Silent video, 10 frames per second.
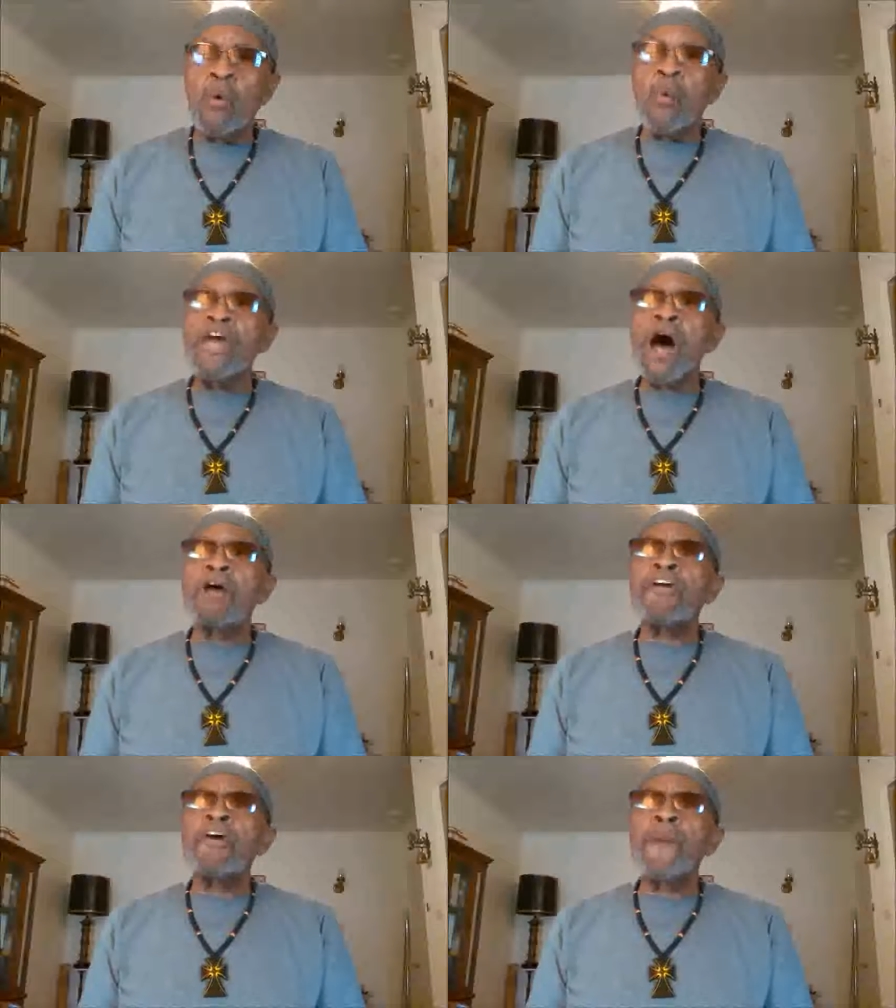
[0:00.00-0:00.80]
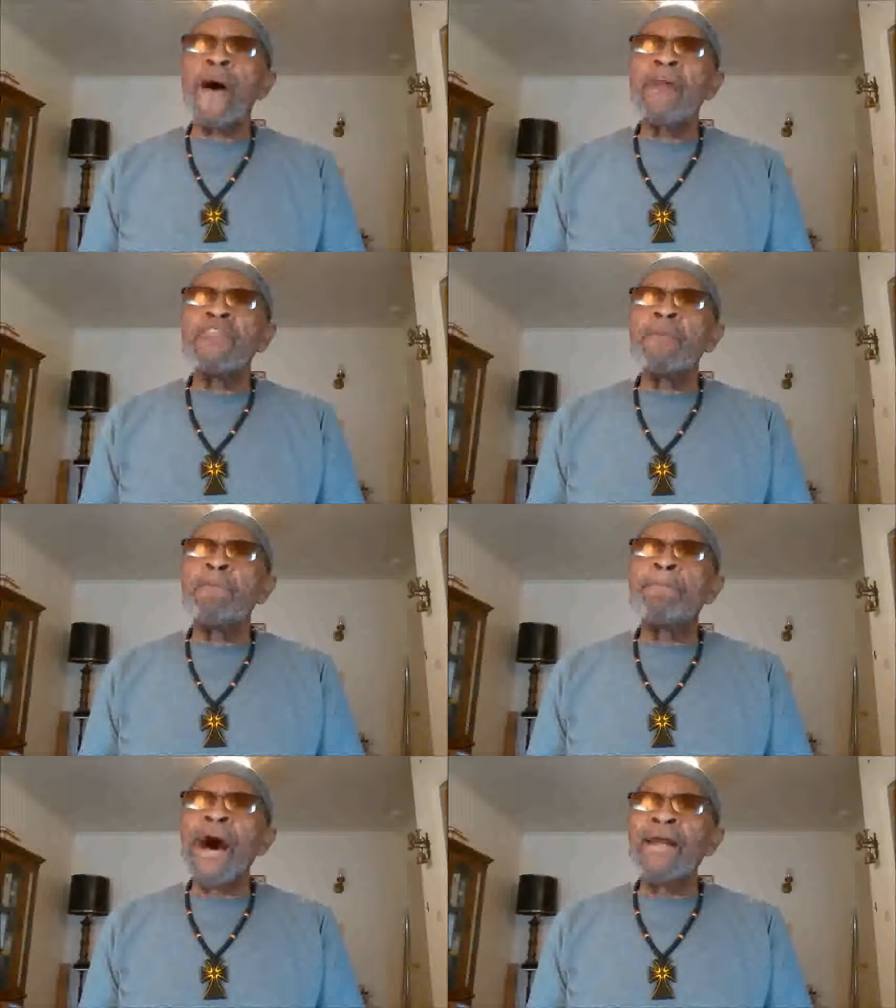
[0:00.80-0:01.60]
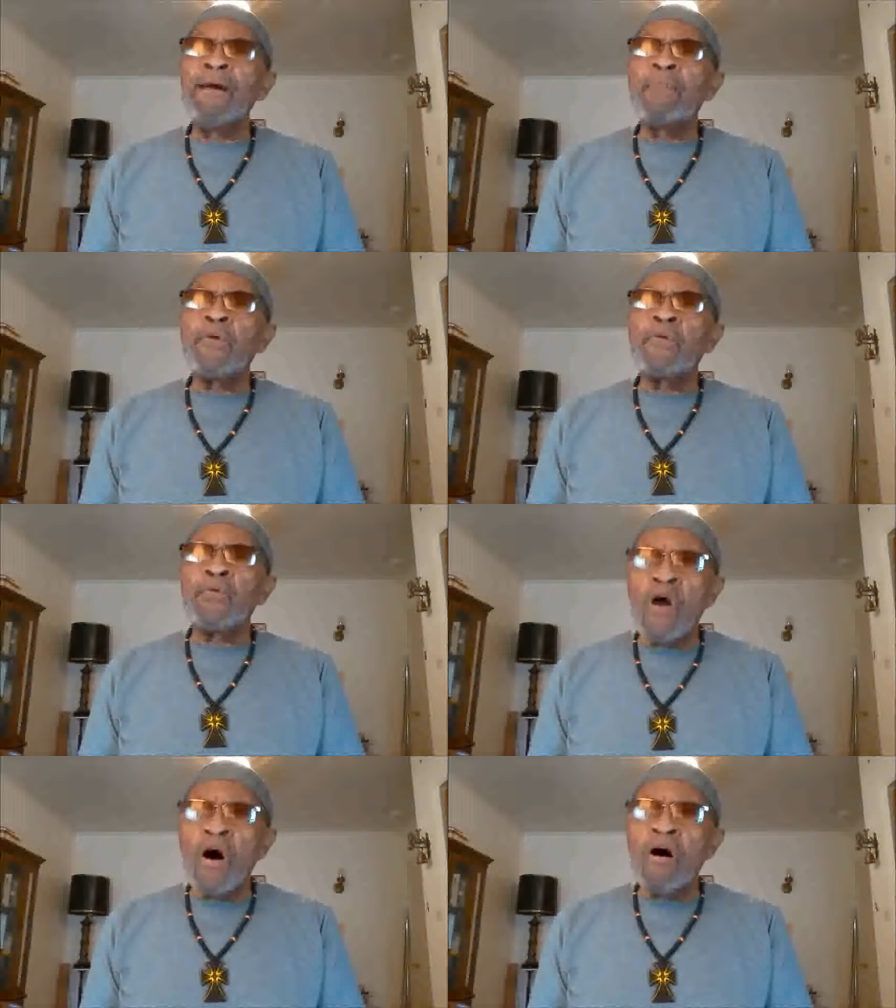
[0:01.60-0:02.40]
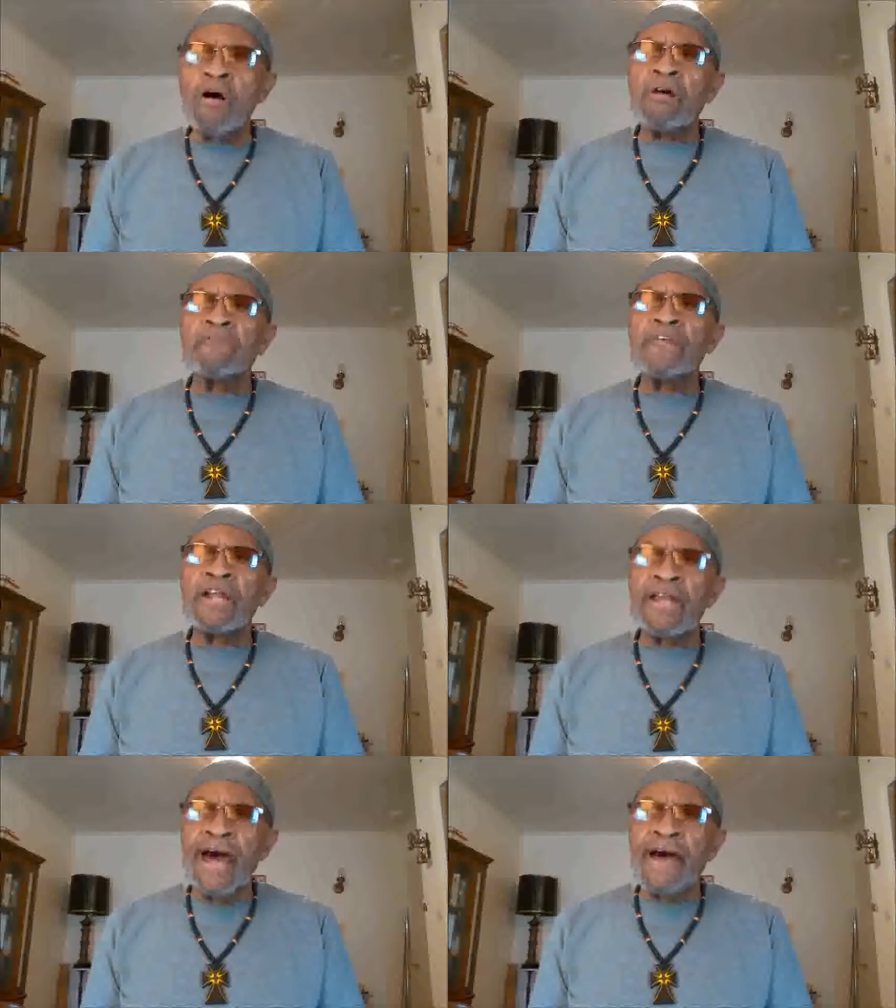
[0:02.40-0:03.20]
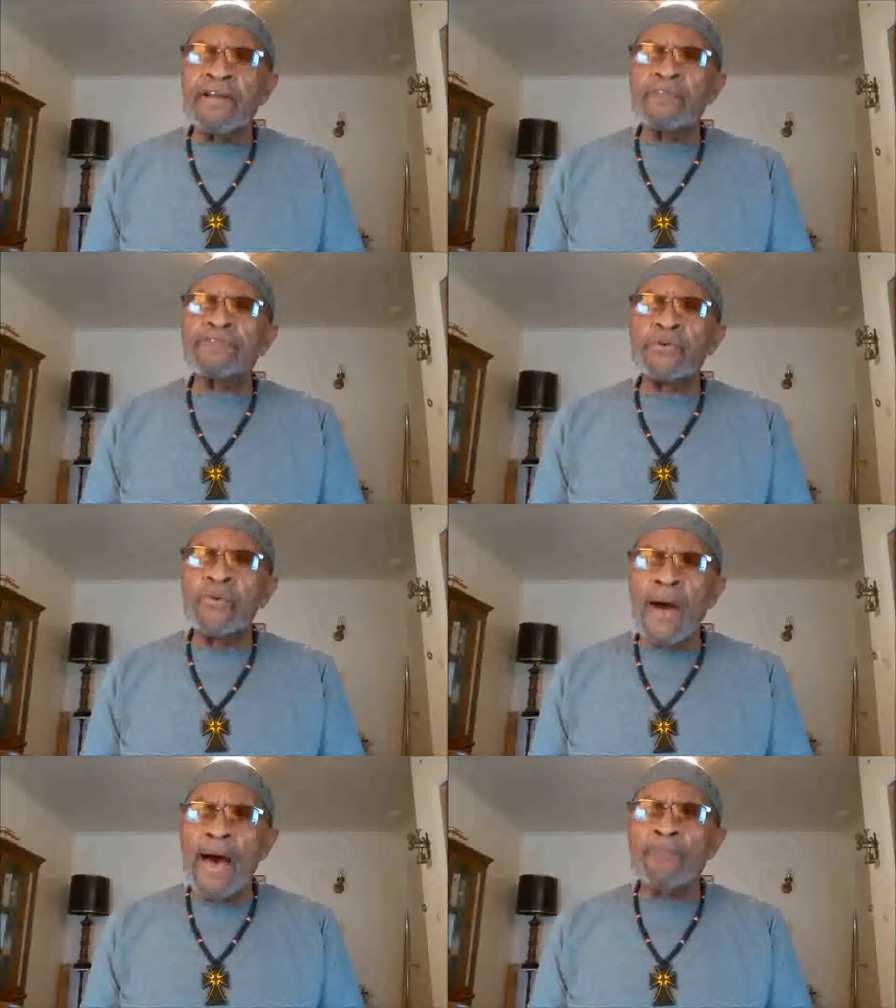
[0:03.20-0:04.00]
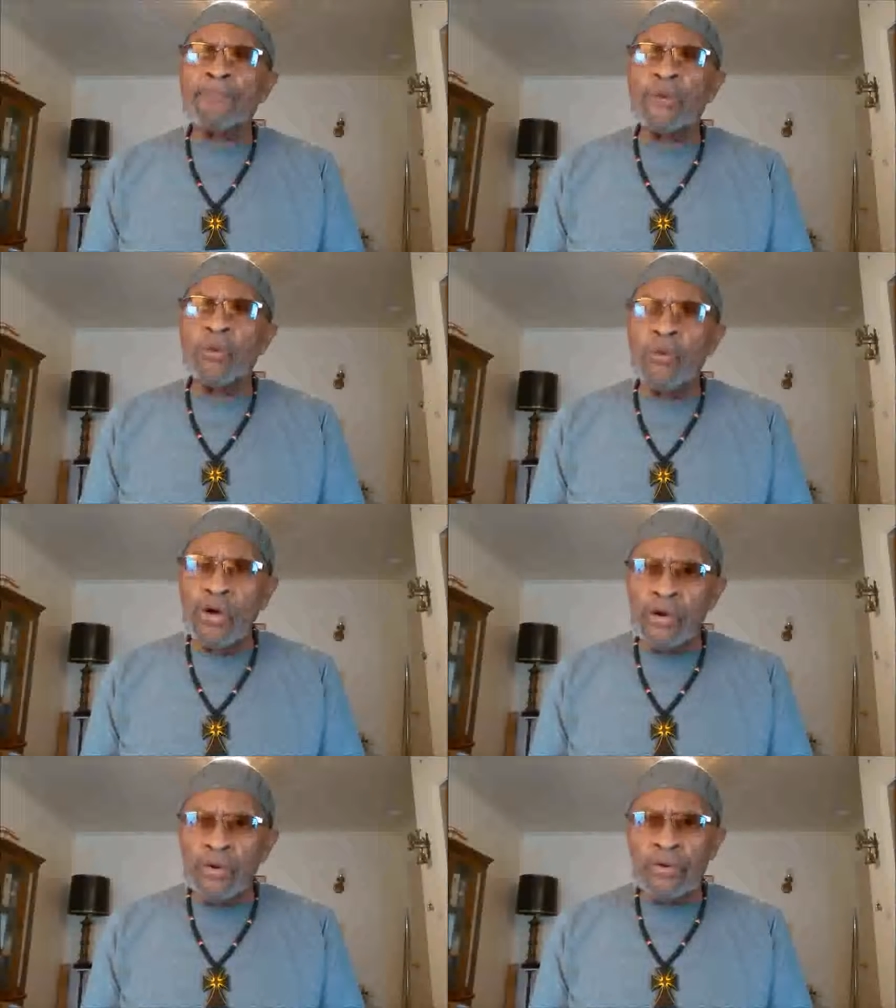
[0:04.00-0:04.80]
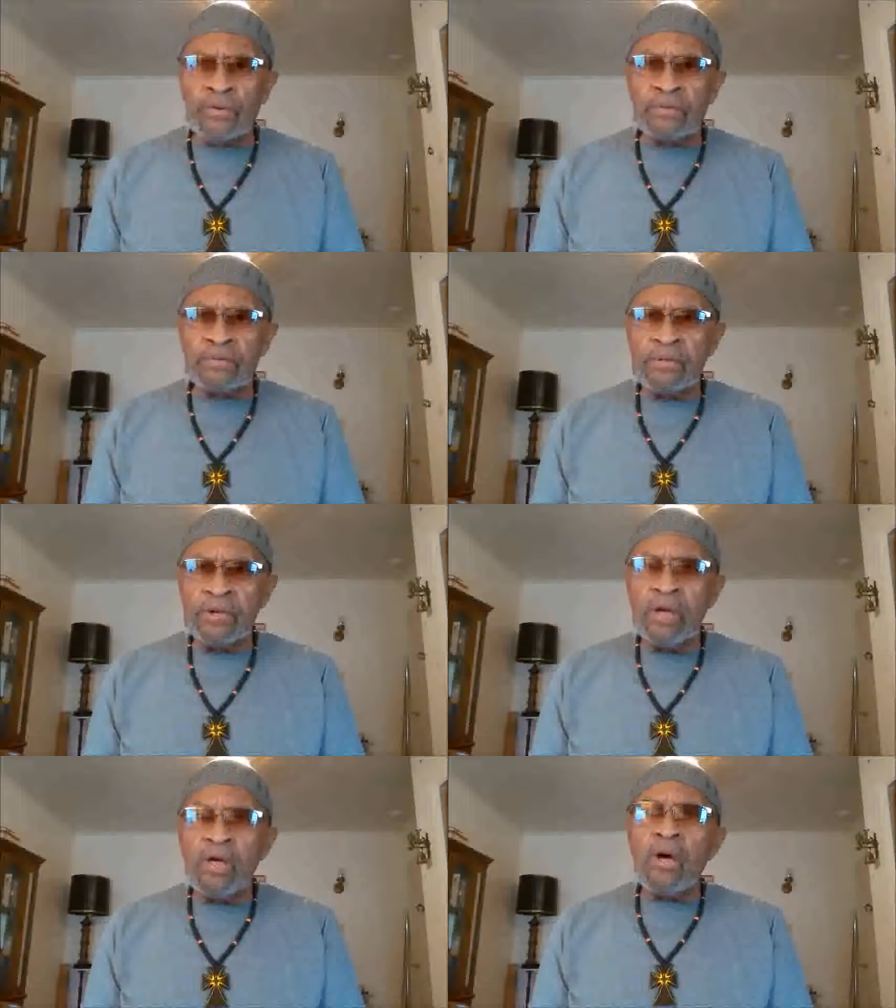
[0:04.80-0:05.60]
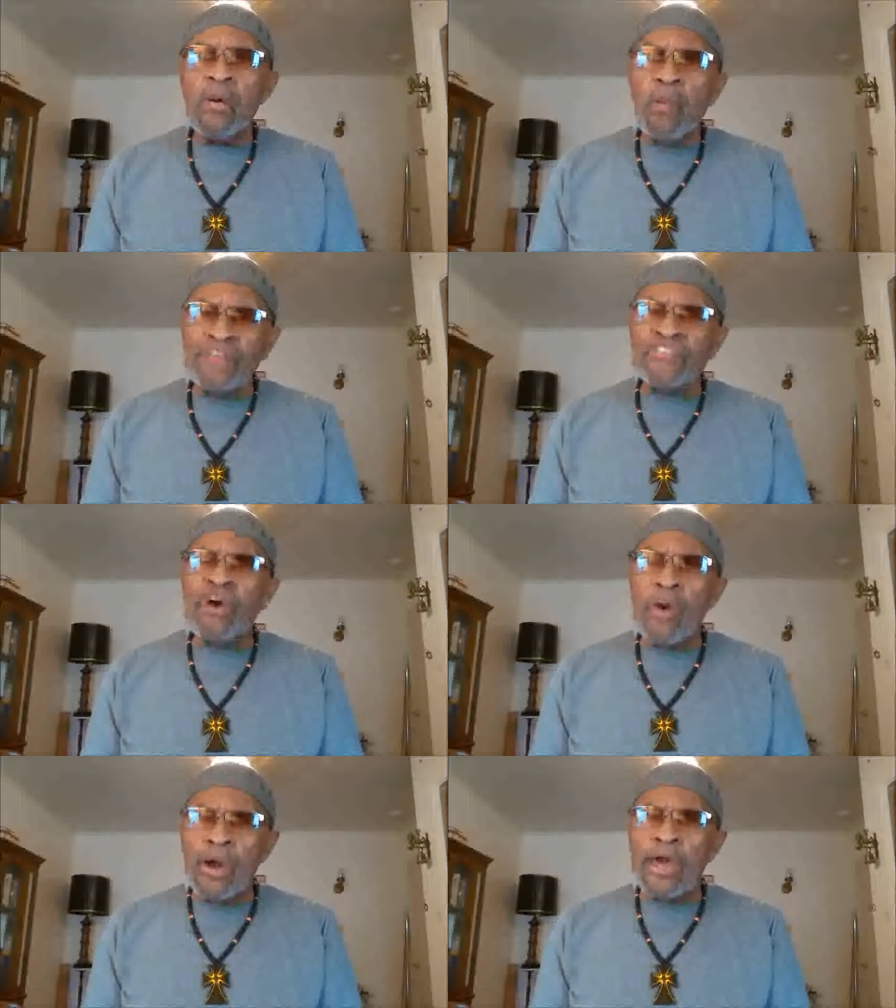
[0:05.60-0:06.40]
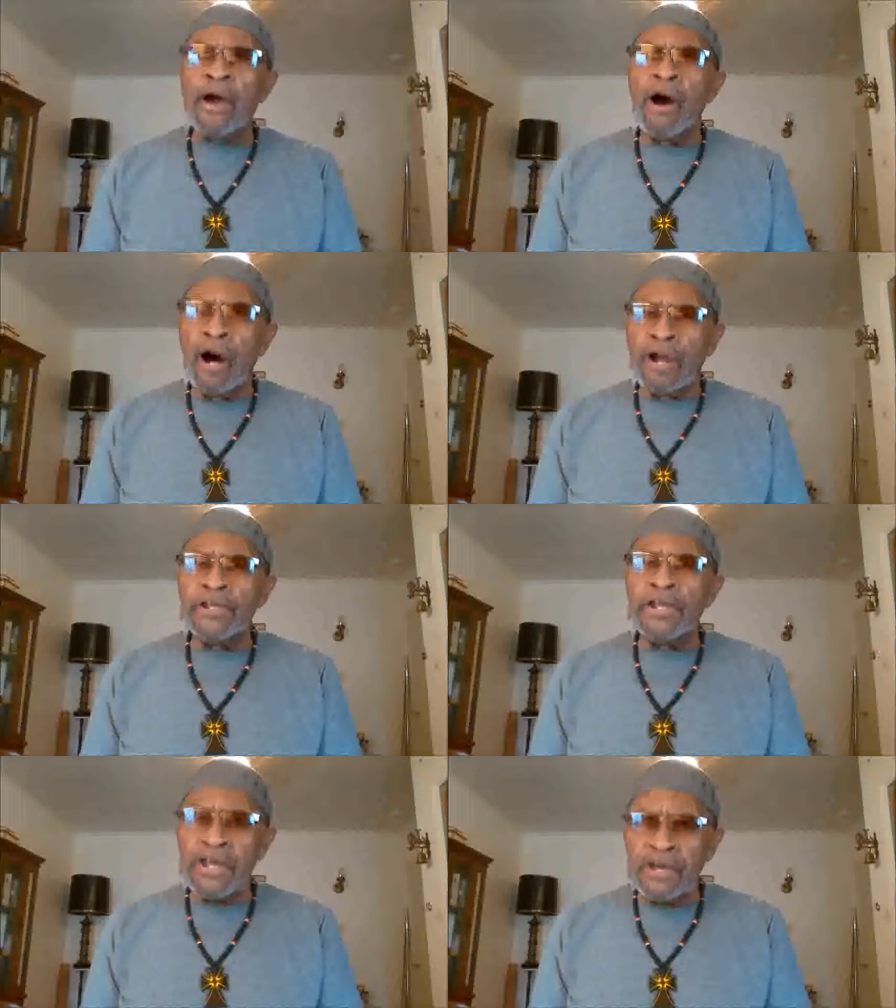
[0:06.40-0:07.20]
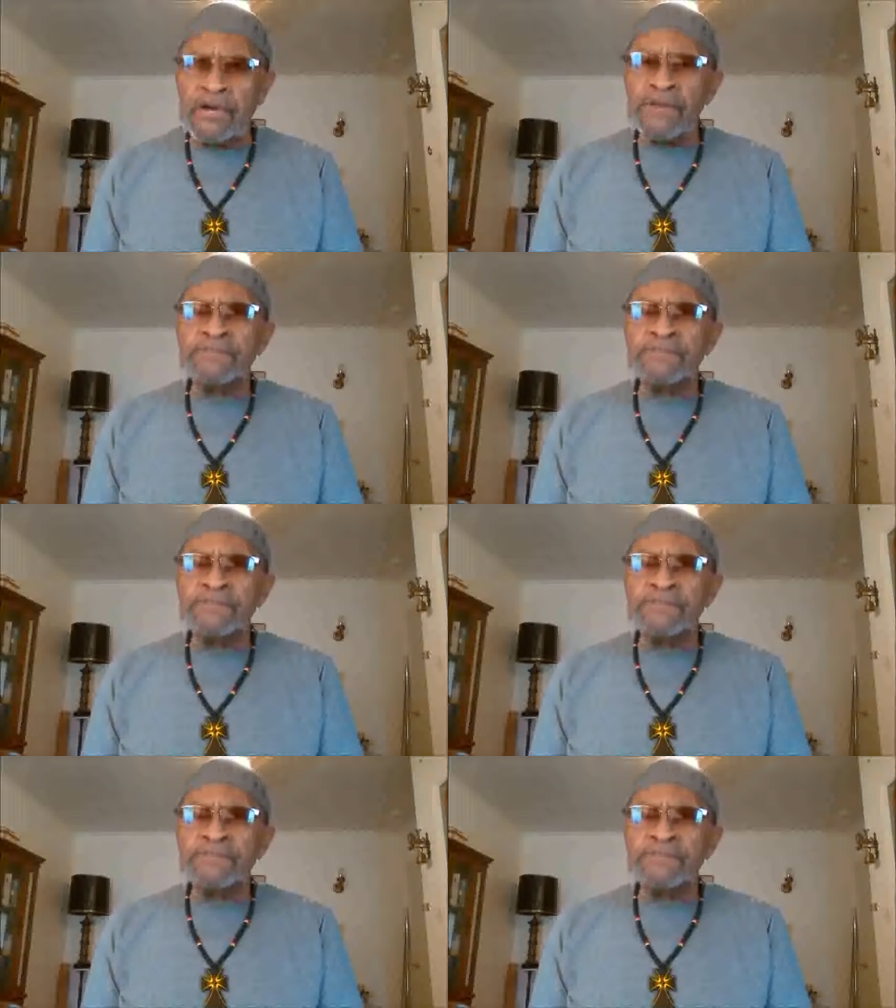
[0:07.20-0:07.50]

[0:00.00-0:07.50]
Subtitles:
we occupy the bottom rung of the ladder throughout the world. What's going on here?